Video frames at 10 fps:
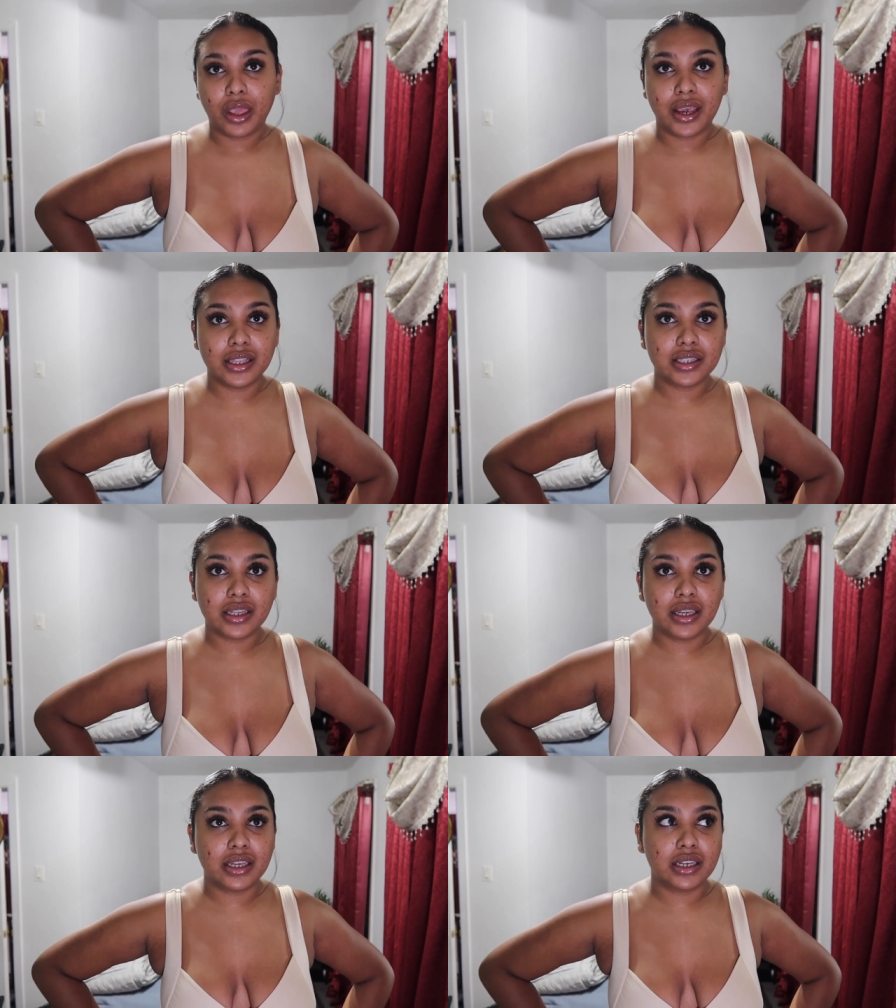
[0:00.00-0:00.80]
It's
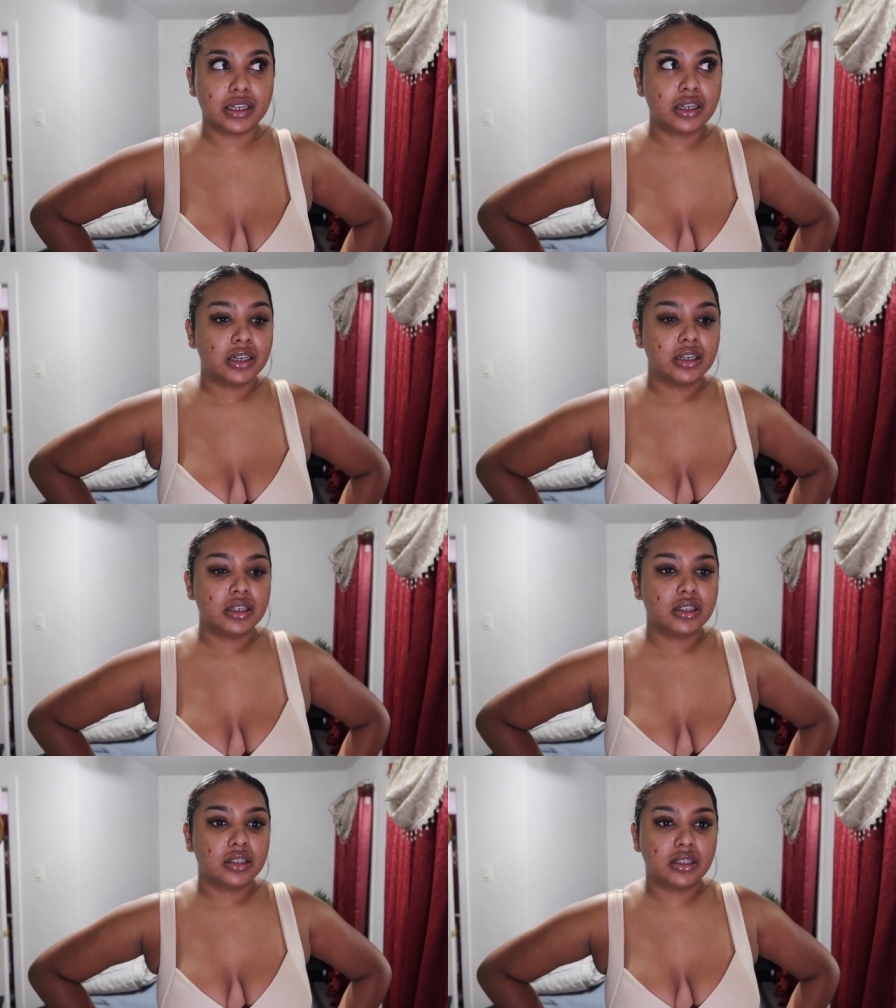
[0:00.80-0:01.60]
like
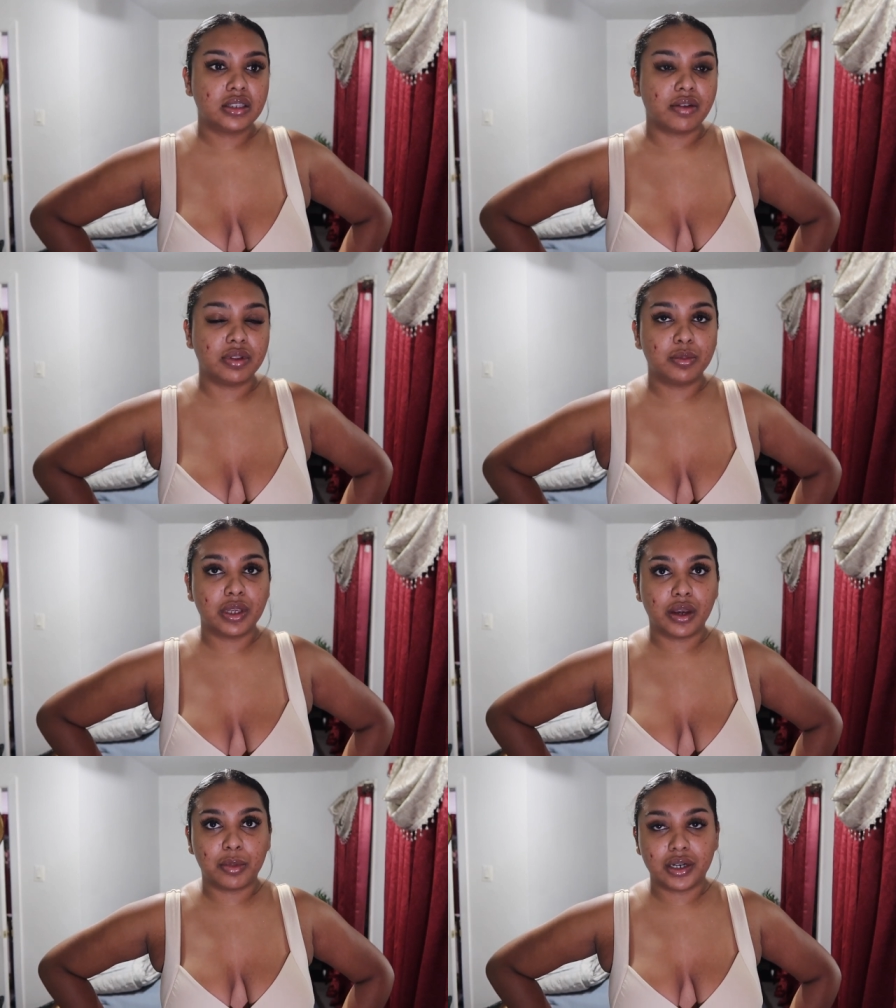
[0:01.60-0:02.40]
7
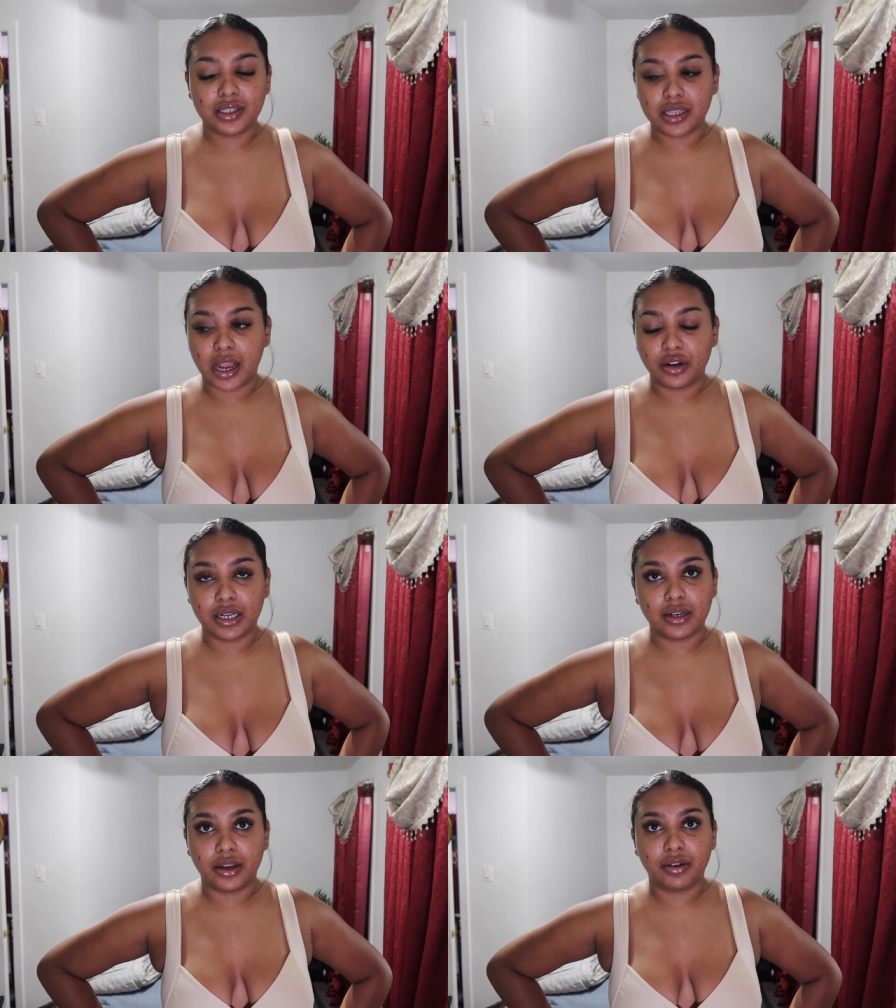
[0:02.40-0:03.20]
p.m. on a
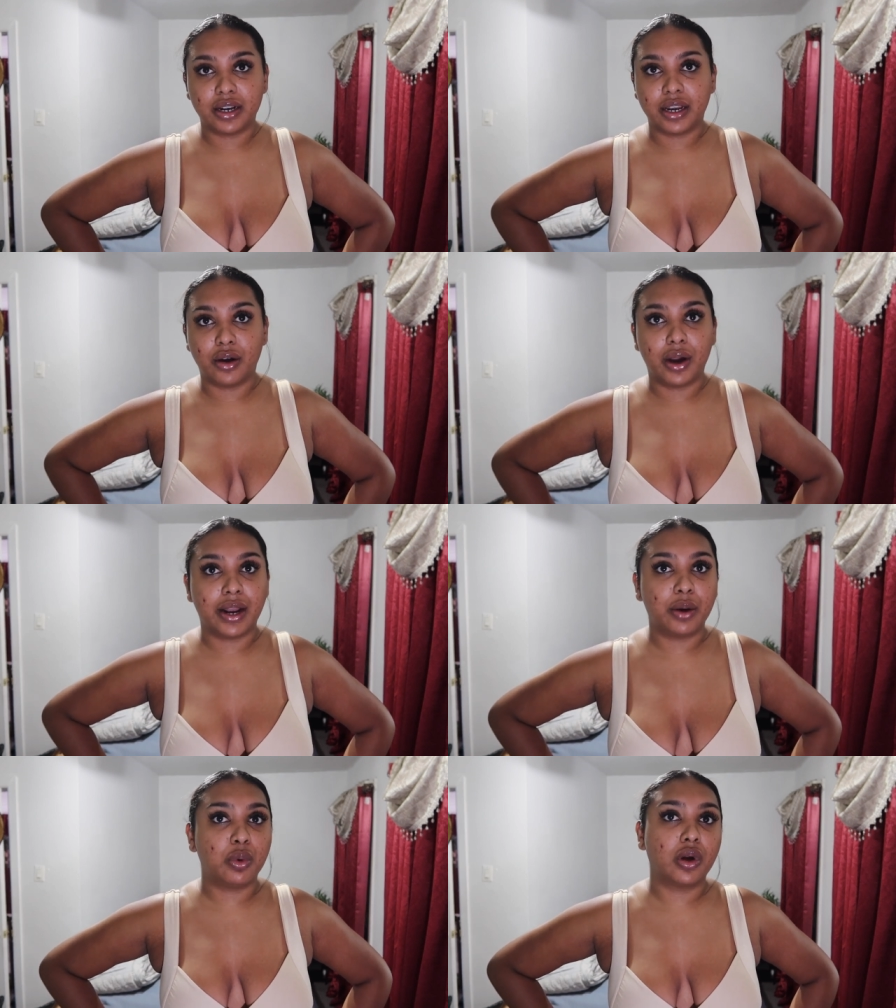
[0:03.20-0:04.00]
Saturday night right now and
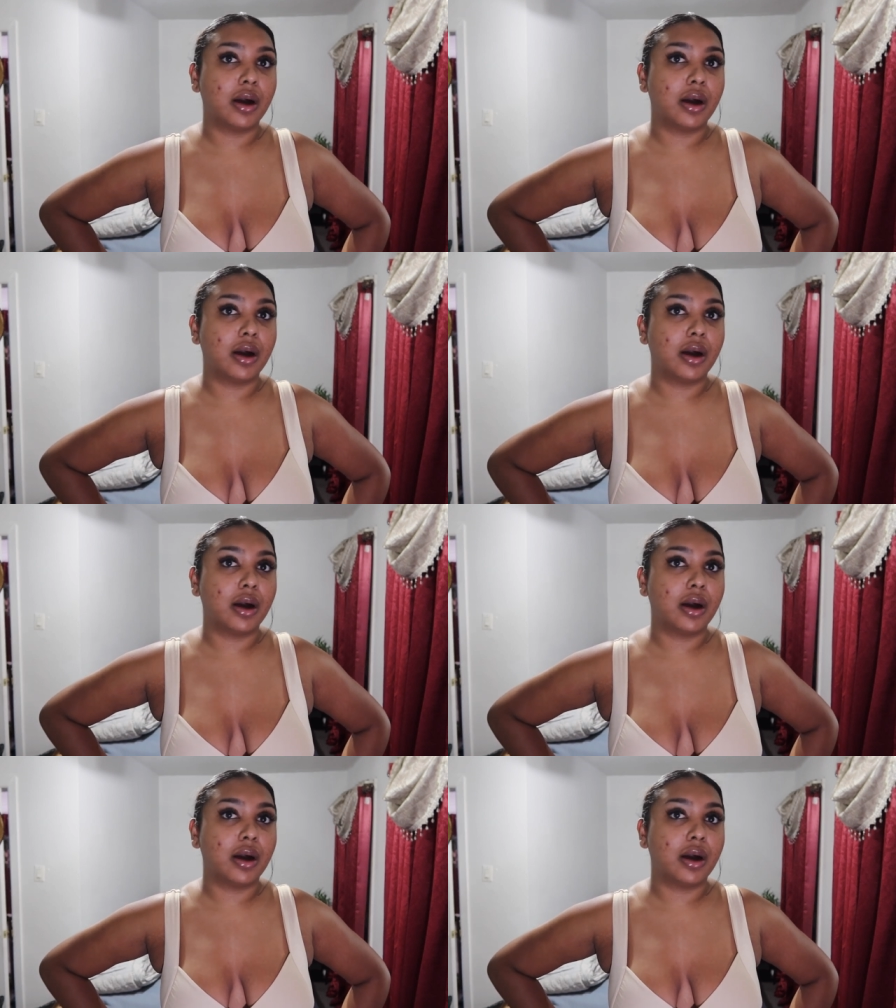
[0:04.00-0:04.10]
I woke